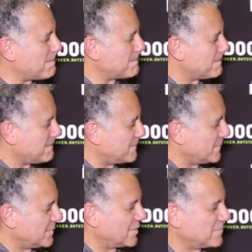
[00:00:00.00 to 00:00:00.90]

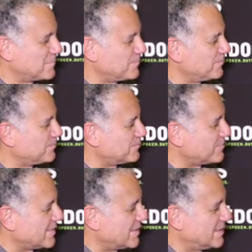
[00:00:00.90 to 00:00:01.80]

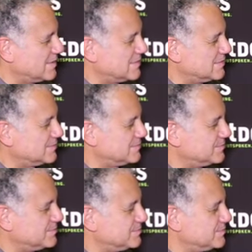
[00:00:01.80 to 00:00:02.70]

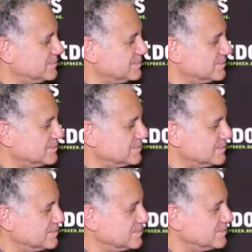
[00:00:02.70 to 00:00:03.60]

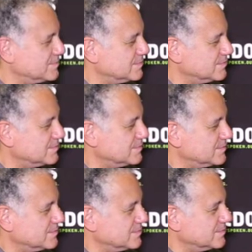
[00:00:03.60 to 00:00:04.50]

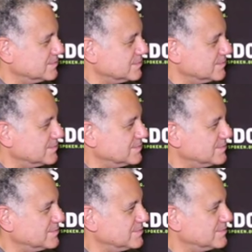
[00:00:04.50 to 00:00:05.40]

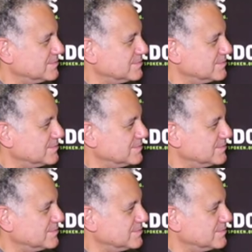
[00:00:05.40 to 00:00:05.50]
[no speech]